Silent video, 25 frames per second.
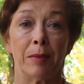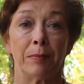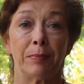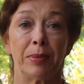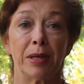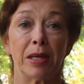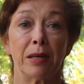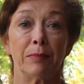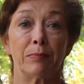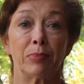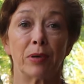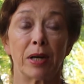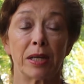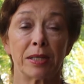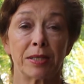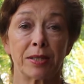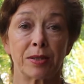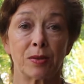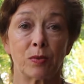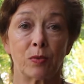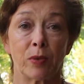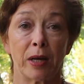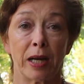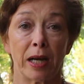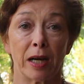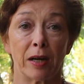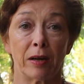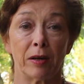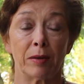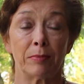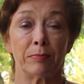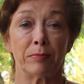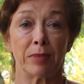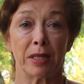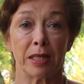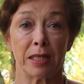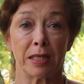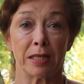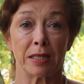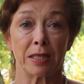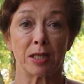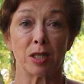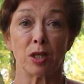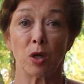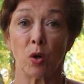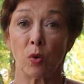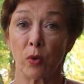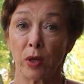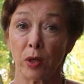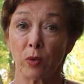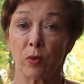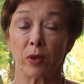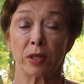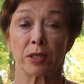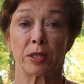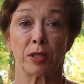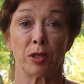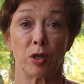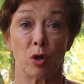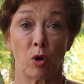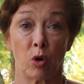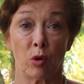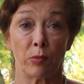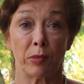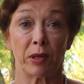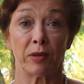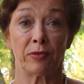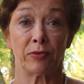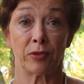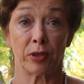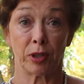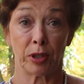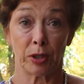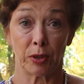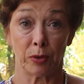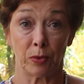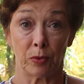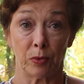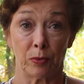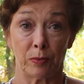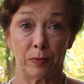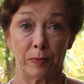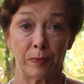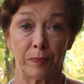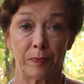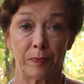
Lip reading: Being breast aware means knowing what's normal for you.